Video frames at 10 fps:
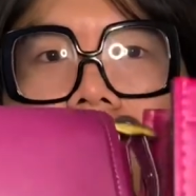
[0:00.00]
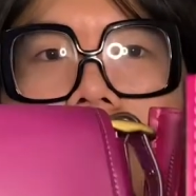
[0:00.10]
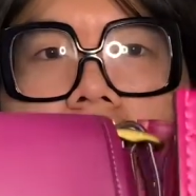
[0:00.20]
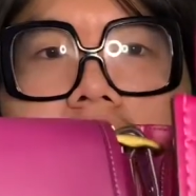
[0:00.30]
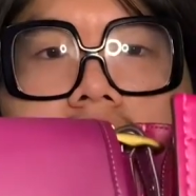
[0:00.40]

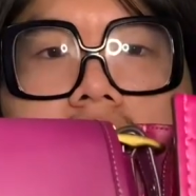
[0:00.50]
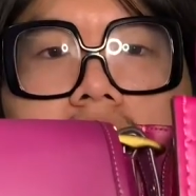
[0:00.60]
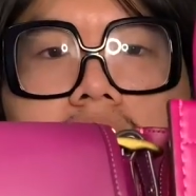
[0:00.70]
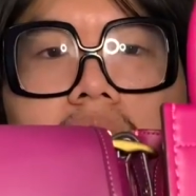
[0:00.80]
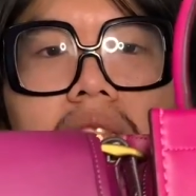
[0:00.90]
And as you
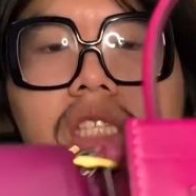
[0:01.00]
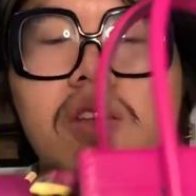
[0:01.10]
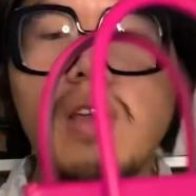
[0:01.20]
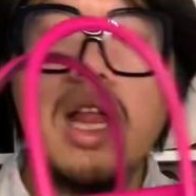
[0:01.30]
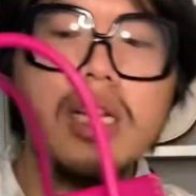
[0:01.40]
can see, the two
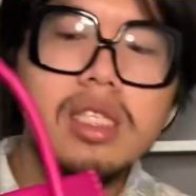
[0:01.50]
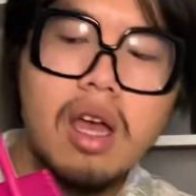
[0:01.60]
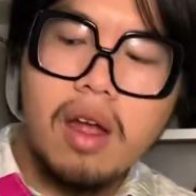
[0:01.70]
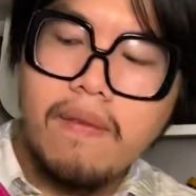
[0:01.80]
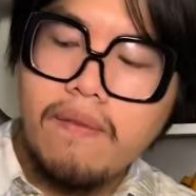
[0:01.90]
colors
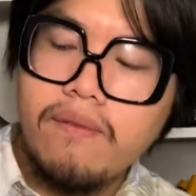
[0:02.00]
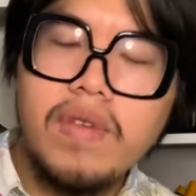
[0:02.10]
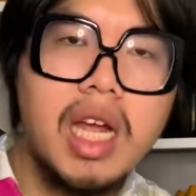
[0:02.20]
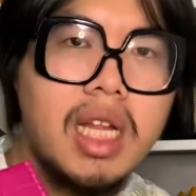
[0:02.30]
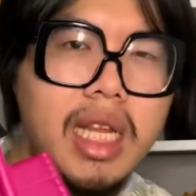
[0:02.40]
are
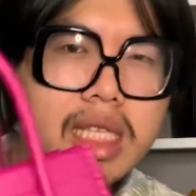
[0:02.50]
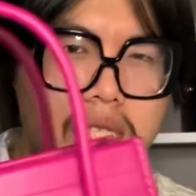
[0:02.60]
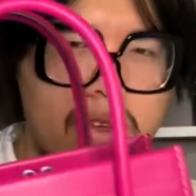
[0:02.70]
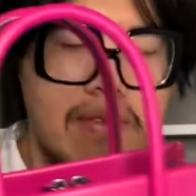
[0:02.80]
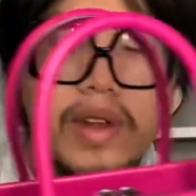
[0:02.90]
fairly
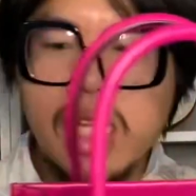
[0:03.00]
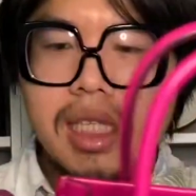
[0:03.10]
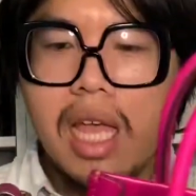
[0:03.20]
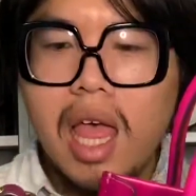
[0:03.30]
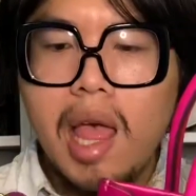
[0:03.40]
different.
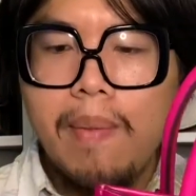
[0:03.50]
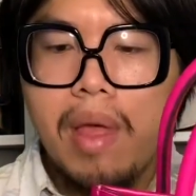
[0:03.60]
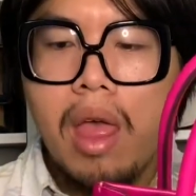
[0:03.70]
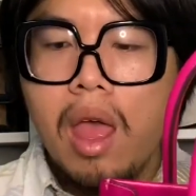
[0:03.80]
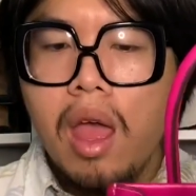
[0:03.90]

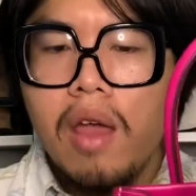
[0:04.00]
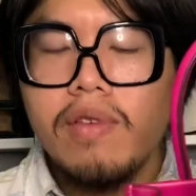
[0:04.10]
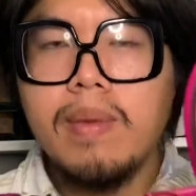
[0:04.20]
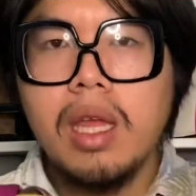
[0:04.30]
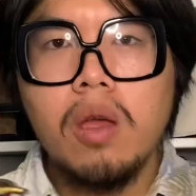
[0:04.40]

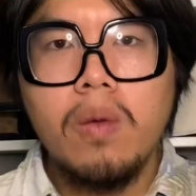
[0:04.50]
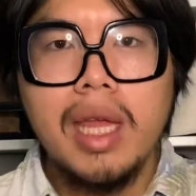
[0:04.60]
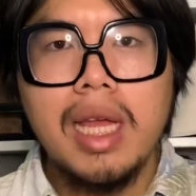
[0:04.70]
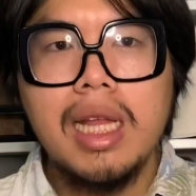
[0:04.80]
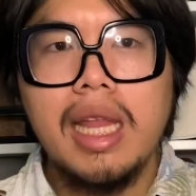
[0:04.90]
From like a
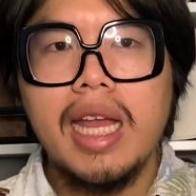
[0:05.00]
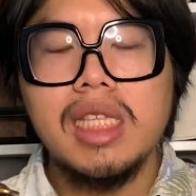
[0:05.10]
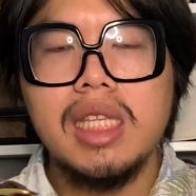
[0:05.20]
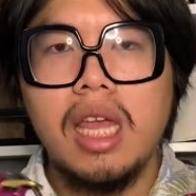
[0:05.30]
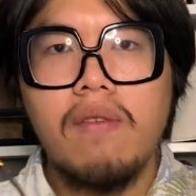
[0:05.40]
quick
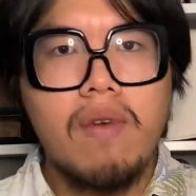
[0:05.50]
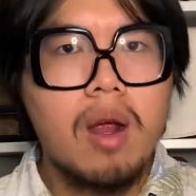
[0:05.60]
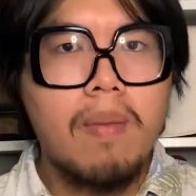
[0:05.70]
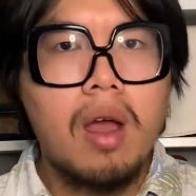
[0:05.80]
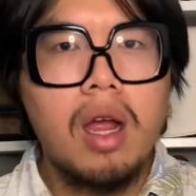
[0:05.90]
glance, like far
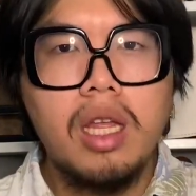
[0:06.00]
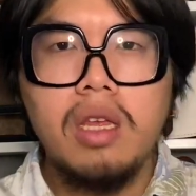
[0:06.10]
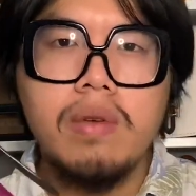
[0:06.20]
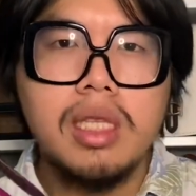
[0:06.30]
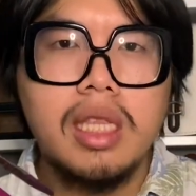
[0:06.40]
apart,
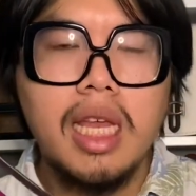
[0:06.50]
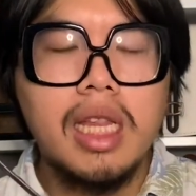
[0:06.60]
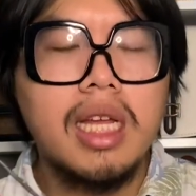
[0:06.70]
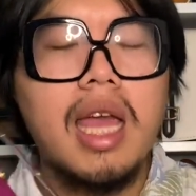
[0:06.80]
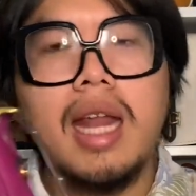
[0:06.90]
you would think
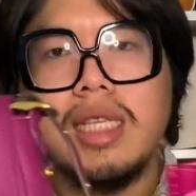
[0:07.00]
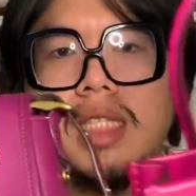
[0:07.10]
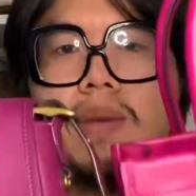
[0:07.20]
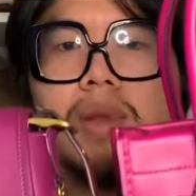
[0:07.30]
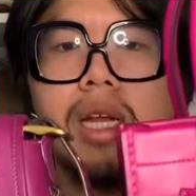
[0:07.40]
they're kind of
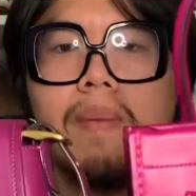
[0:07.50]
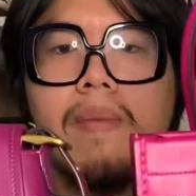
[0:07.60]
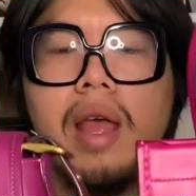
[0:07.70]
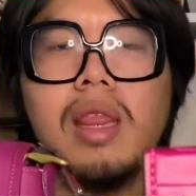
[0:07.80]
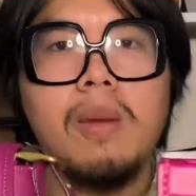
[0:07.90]
similar,
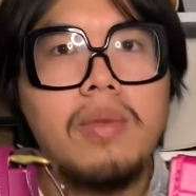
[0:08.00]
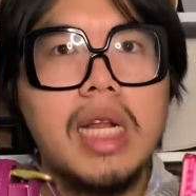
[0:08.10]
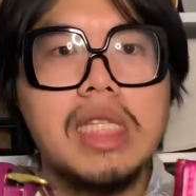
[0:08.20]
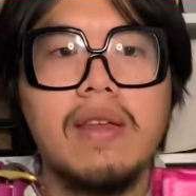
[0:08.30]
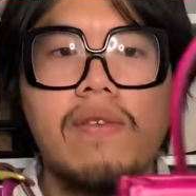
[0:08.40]
but they're
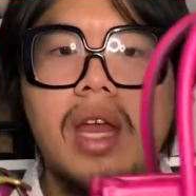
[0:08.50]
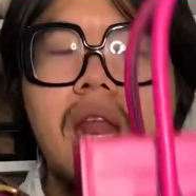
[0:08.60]
pretty different.